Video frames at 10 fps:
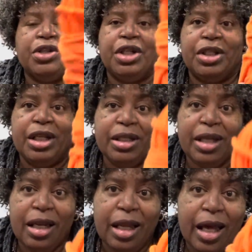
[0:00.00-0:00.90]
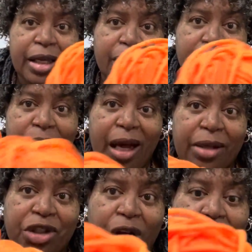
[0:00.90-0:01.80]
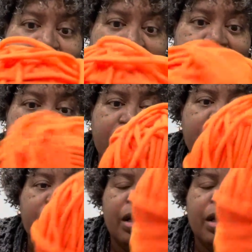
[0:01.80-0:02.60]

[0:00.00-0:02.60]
And since I like my shawls thicker,